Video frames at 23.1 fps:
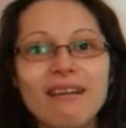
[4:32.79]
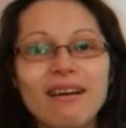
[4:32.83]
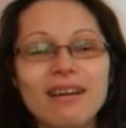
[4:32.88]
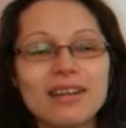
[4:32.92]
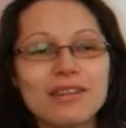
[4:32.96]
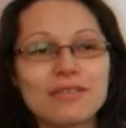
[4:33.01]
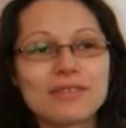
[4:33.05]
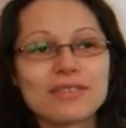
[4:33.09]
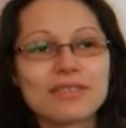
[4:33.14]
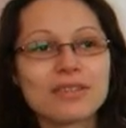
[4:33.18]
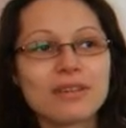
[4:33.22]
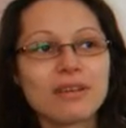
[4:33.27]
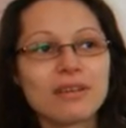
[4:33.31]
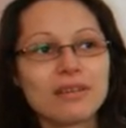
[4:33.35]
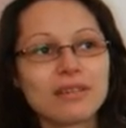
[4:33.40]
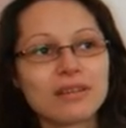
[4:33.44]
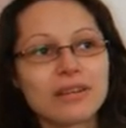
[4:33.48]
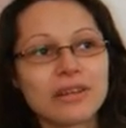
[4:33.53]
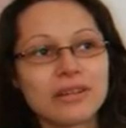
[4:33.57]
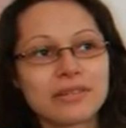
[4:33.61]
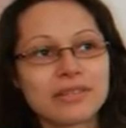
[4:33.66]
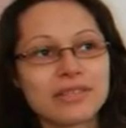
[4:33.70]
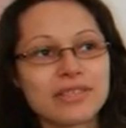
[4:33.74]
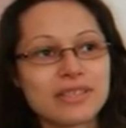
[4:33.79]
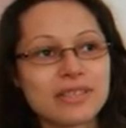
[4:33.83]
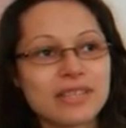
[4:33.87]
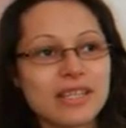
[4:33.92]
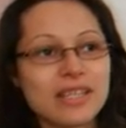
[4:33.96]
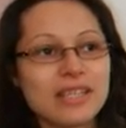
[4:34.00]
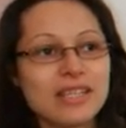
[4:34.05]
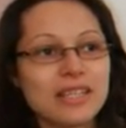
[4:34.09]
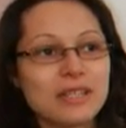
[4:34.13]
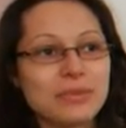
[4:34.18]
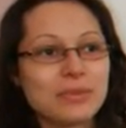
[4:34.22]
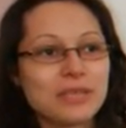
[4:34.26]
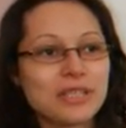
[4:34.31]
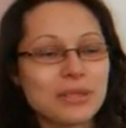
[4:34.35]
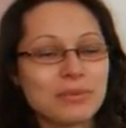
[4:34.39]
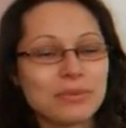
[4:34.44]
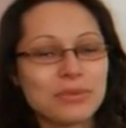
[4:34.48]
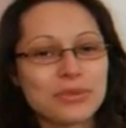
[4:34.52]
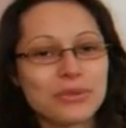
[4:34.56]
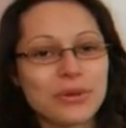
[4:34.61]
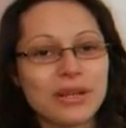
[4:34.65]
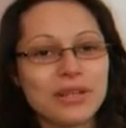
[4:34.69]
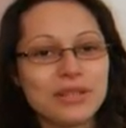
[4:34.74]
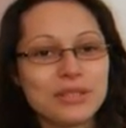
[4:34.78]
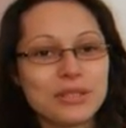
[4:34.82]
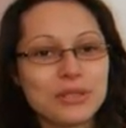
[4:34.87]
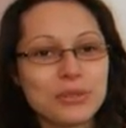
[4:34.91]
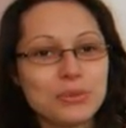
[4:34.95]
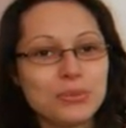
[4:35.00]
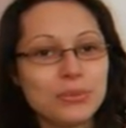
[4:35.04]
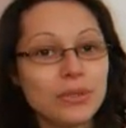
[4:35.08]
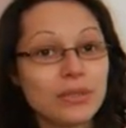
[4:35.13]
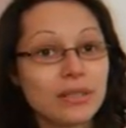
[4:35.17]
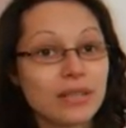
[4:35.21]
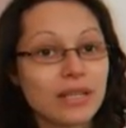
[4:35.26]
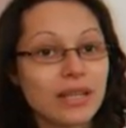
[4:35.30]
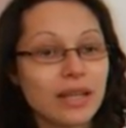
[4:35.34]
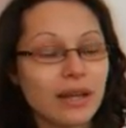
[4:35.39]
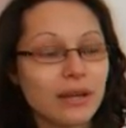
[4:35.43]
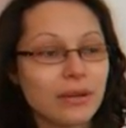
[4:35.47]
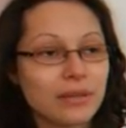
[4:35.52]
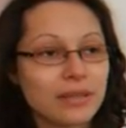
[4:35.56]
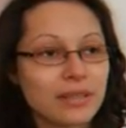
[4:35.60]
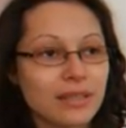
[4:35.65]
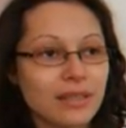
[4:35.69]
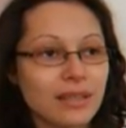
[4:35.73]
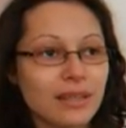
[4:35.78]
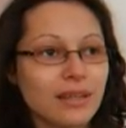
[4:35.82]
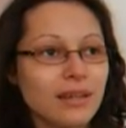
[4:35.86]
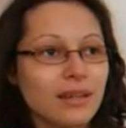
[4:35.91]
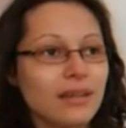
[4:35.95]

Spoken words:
And I've also got a concertina, which I'm trying to work out.